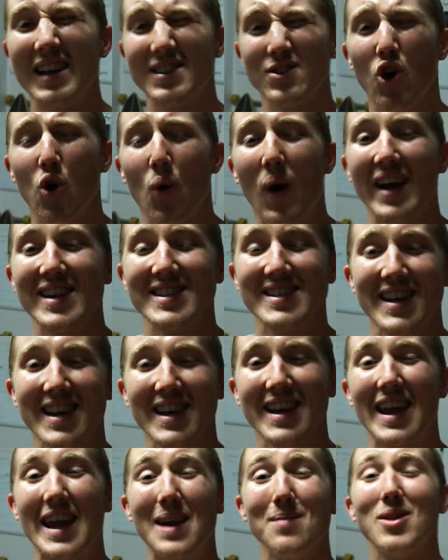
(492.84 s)
As always,
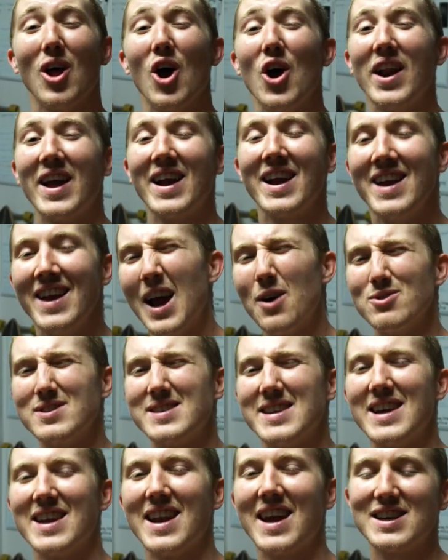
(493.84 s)
keep learning and we'll
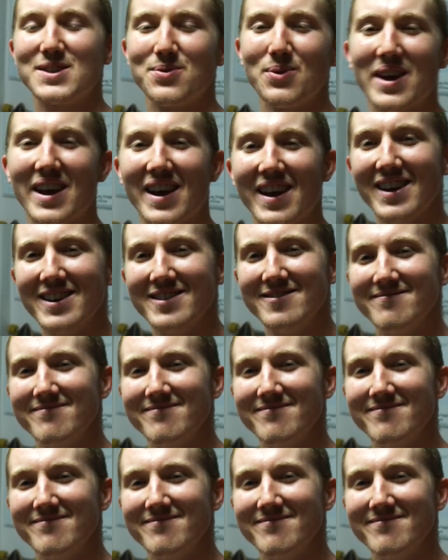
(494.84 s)
see you next week.